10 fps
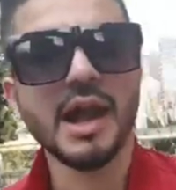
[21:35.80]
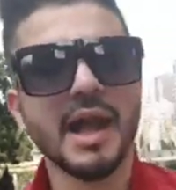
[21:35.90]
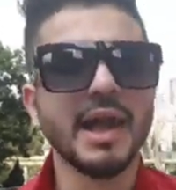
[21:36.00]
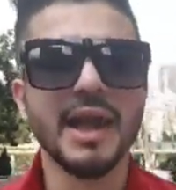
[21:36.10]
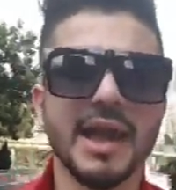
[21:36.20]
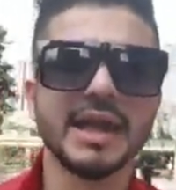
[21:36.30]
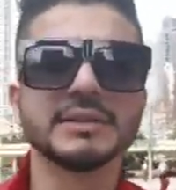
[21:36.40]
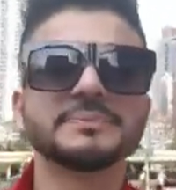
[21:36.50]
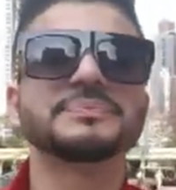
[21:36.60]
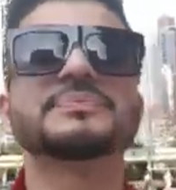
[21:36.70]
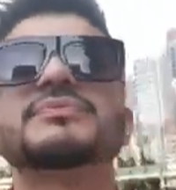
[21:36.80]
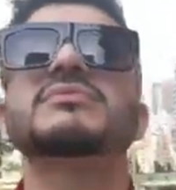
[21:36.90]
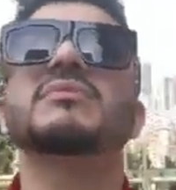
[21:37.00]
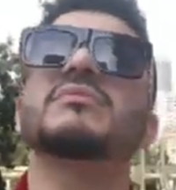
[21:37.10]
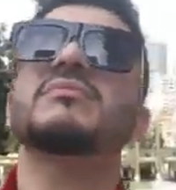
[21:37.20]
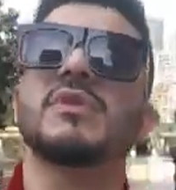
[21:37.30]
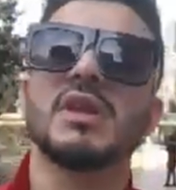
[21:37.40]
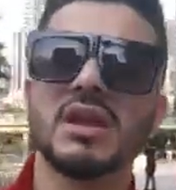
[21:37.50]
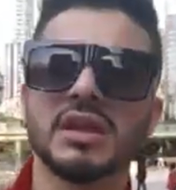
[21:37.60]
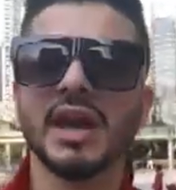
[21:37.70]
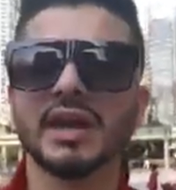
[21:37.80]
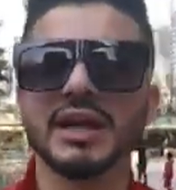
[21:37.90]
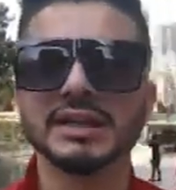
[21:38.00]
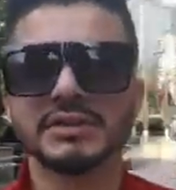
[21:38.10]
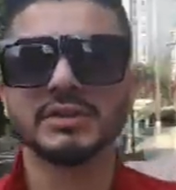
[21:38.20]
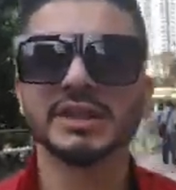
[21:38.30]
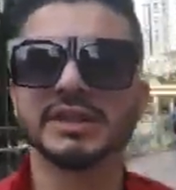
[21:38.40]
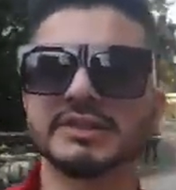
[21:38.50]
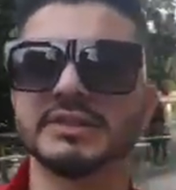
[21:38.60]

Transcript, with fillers: And yeah, guys, look at the